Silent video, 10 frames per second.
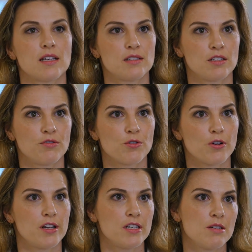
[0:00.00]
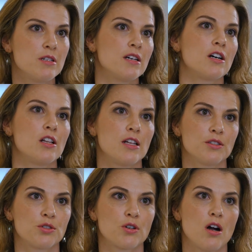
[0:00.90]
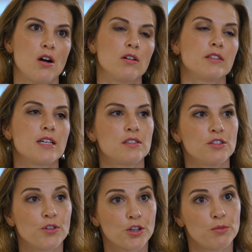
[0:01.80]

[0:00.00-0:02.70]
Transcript: testing for anemia, cholesterol, testing for